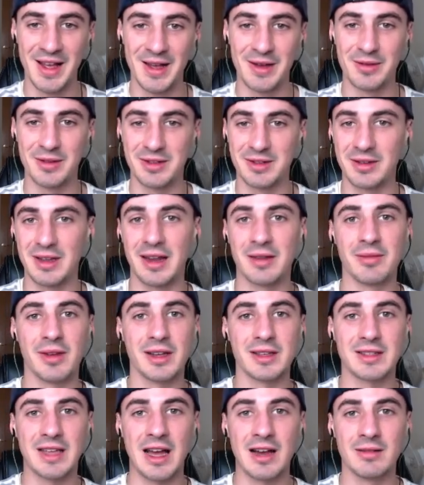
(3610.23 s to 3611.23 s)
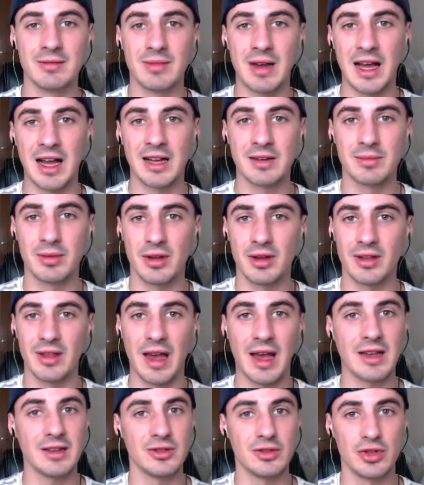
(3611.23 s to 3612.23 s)
which again might sound bad, but
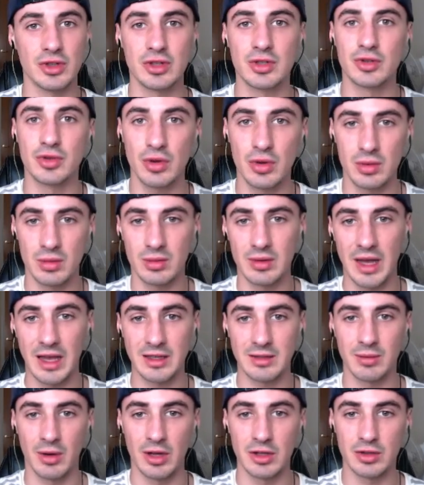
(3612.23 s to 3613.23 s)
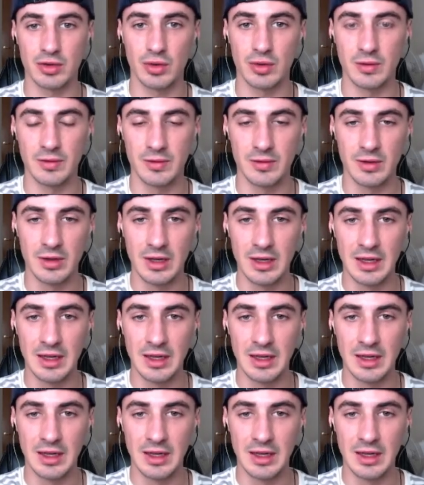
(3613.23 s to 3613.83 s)
that is just true. That's my truth.